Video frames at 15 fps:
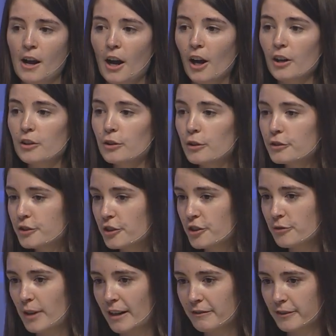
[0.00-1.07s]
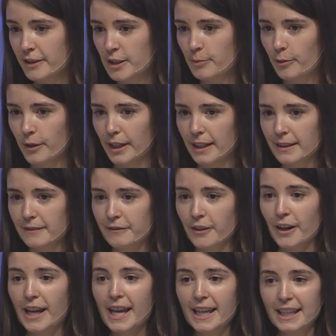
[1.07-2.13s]
Our culture's reference point
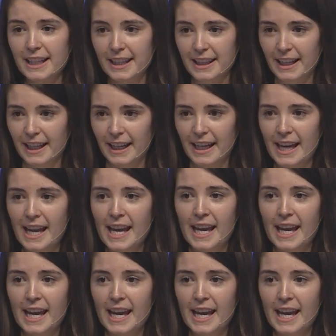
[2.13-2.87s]
for anything